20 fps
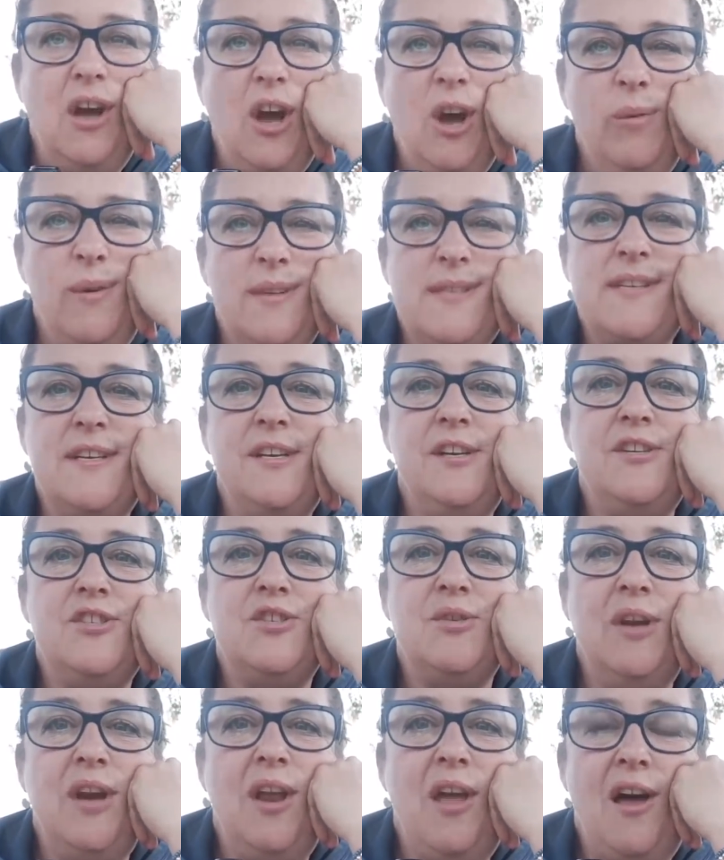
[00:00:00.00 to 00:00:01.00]
I wasn't going to
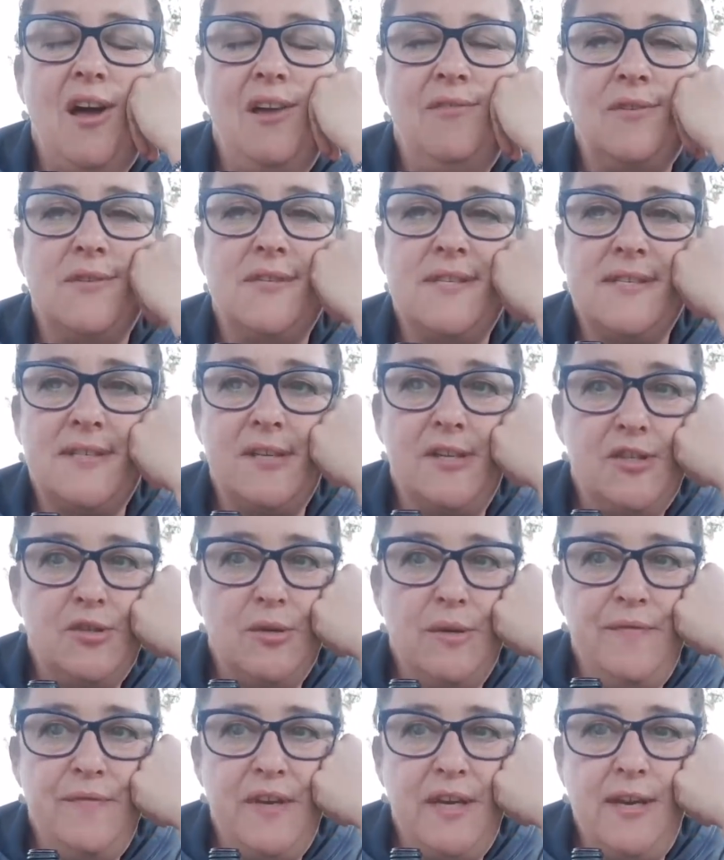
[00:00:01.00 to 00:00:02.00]
do it live, I was just going to
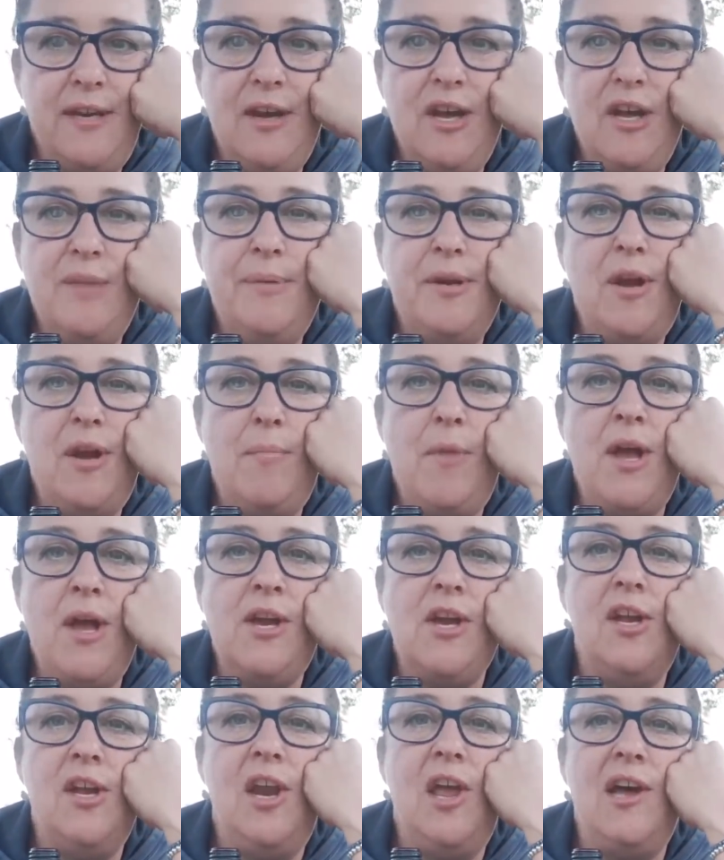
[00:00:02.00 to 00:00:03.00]
do a video, but I might
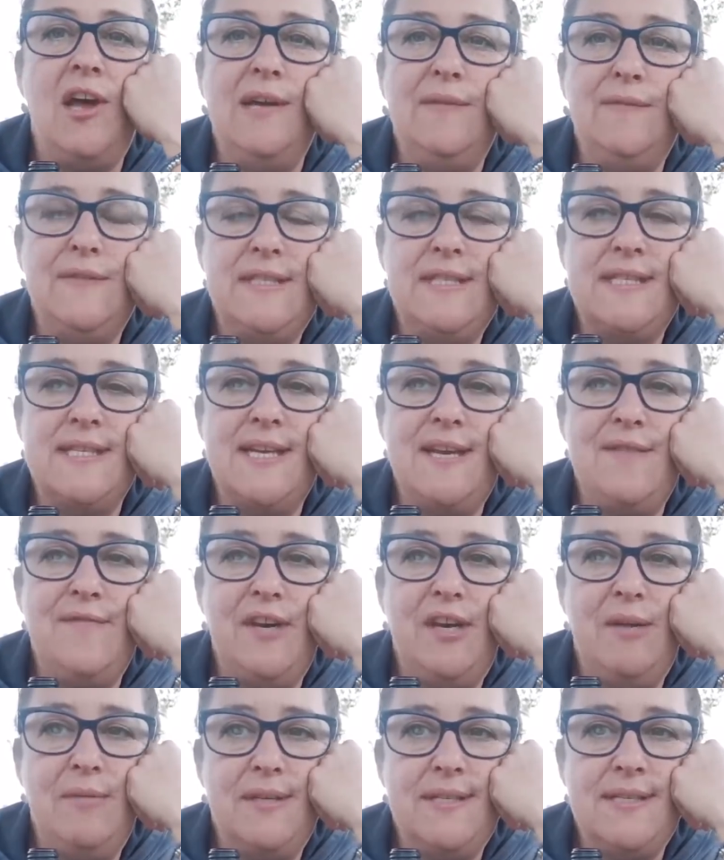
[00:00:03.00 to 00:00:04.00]
go live and see if
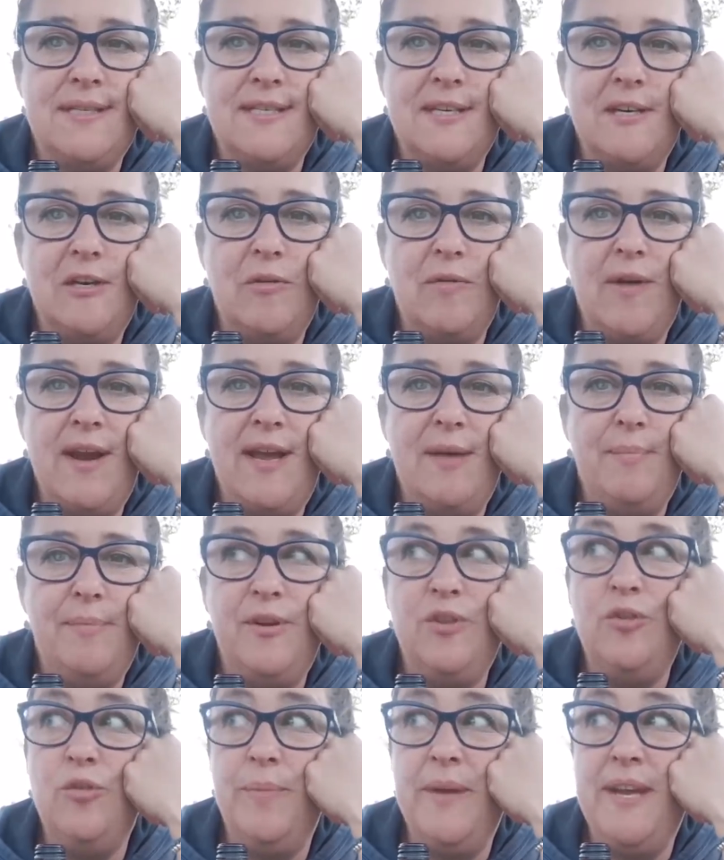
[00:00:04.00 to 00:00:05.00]
anyone's still around, but
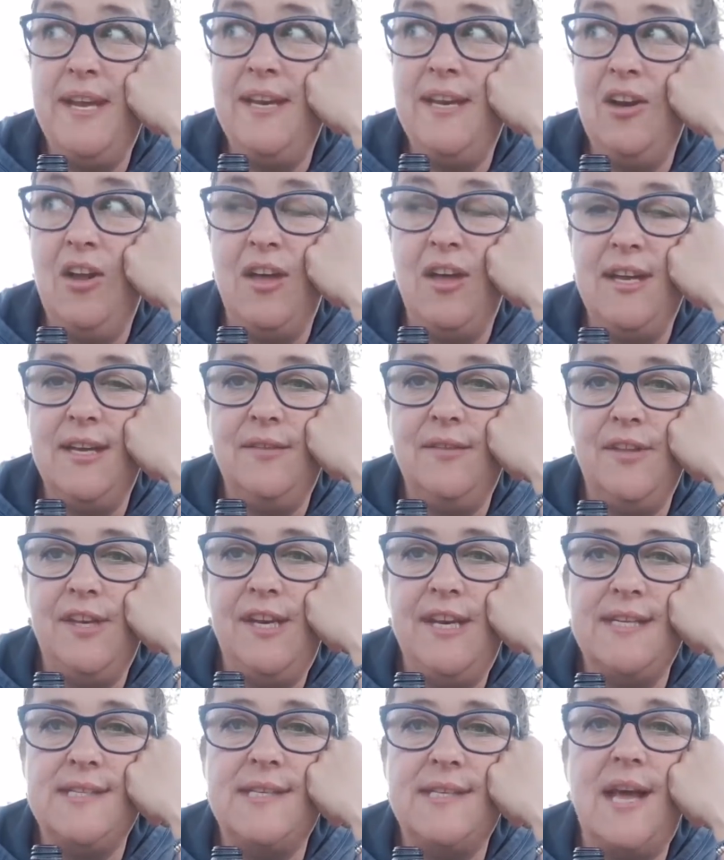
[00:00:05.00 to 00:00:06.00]
it'll be in like the
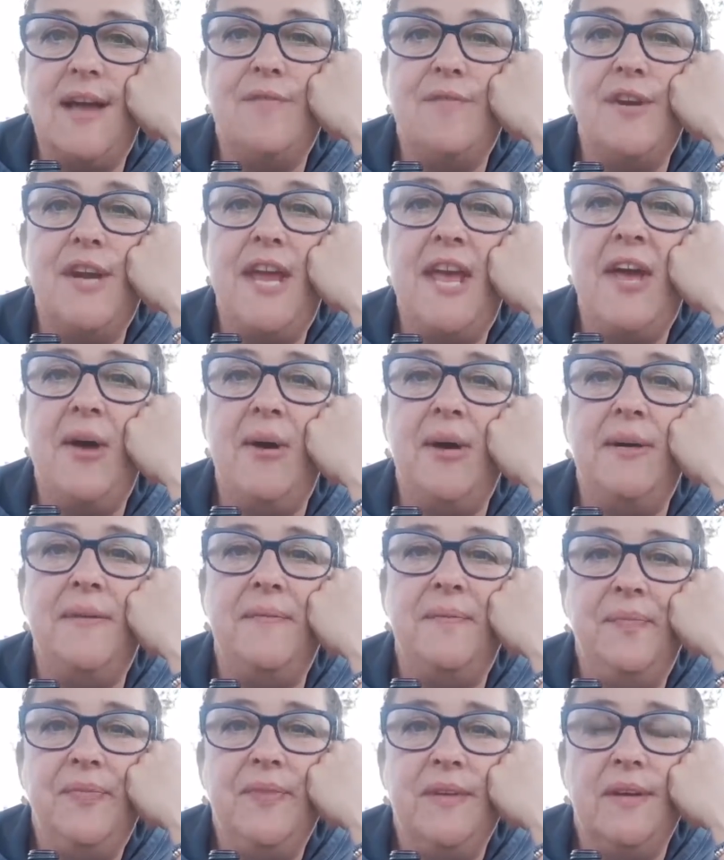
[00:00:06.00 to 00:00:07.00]
next half an hour.
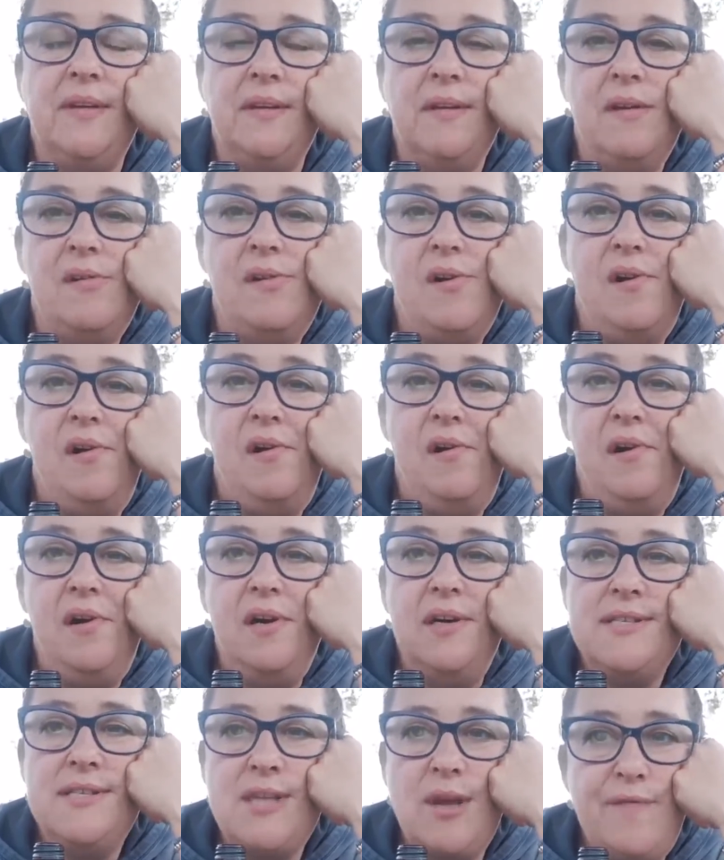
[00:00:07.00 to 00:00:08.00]

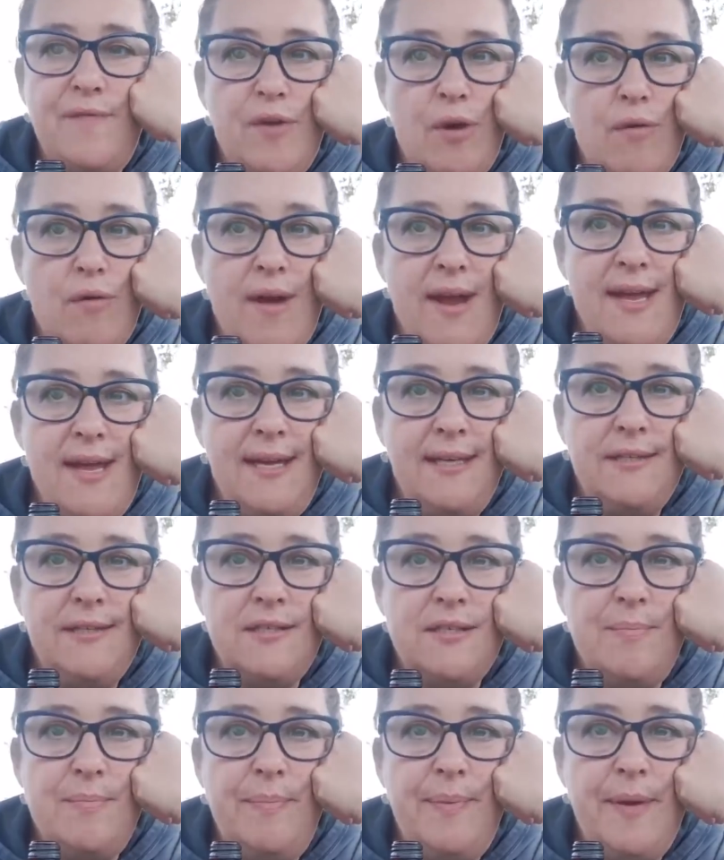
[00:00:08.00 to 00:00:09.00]
So if you're
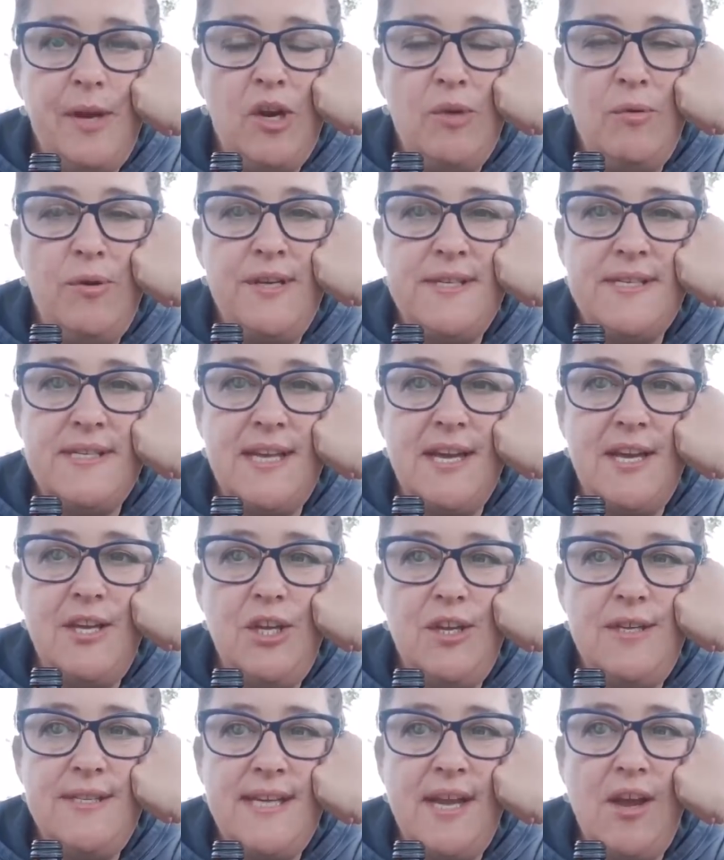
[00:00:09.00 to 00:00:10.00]
around, but I want to start
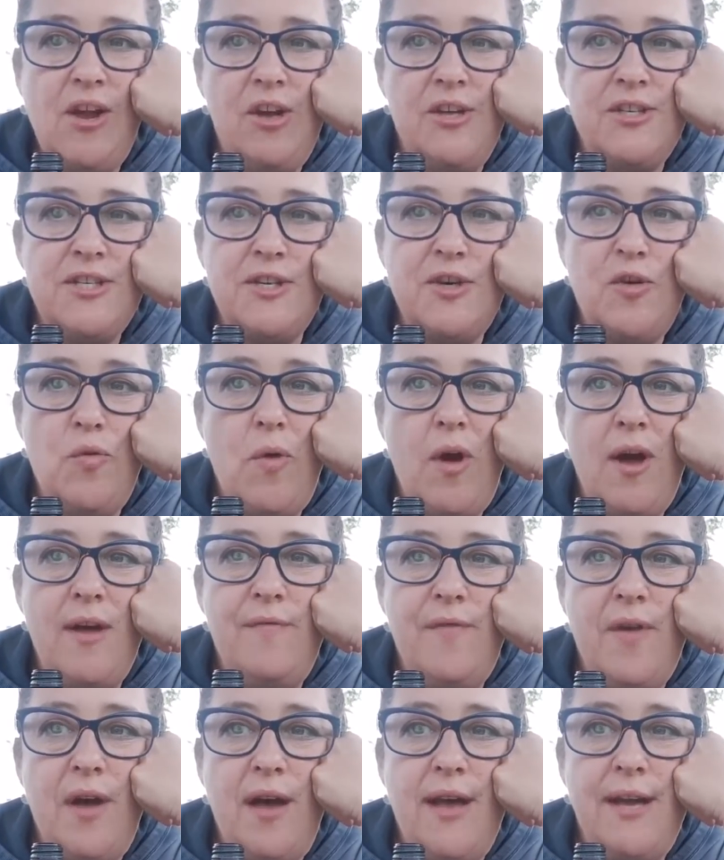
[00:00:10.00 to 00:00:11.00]
using hotel
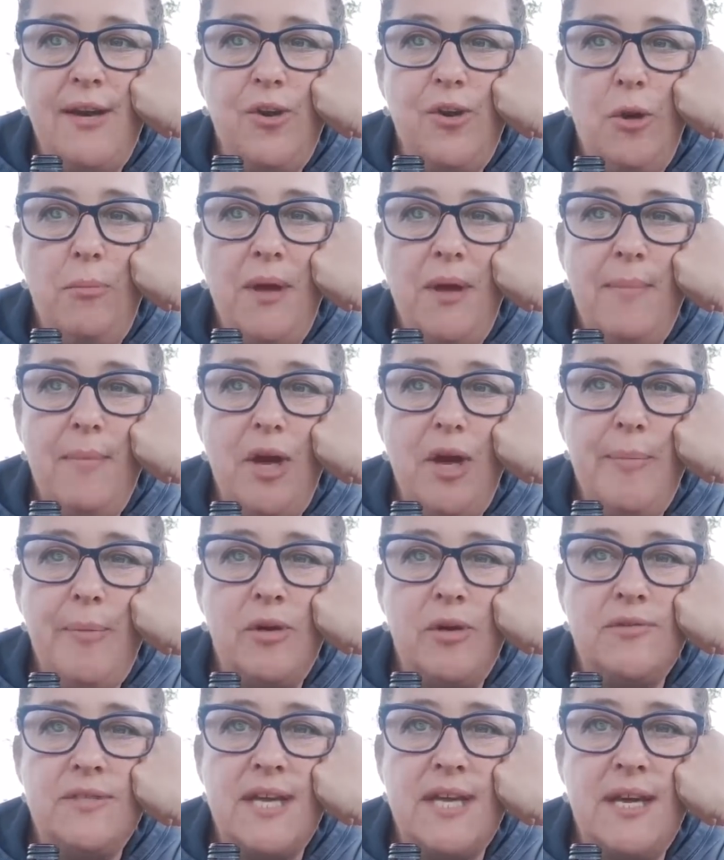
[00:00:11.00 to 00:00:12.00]
Wi-Fi and not my
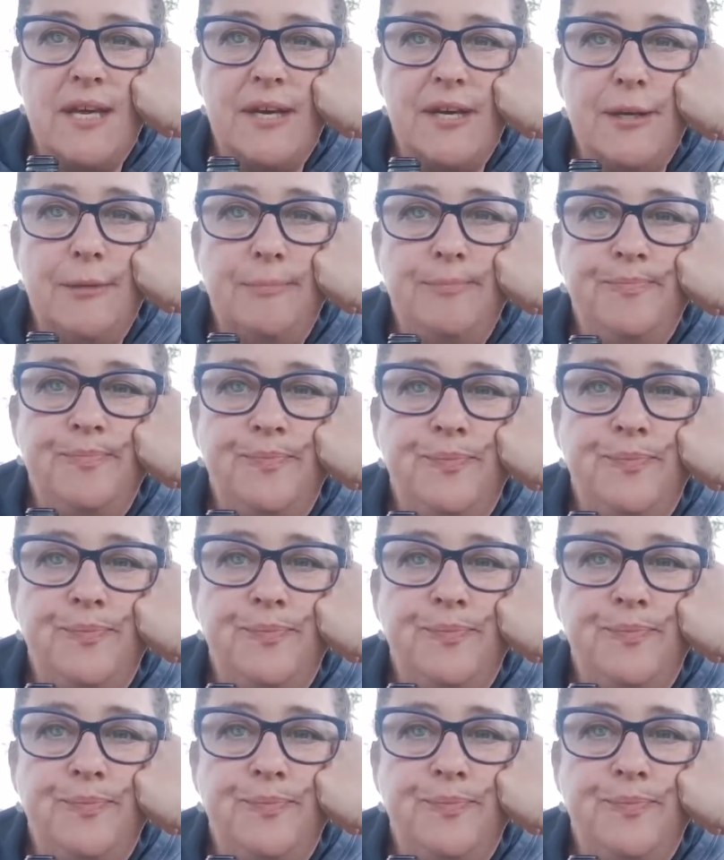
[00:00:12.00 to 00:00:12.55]
mobile data.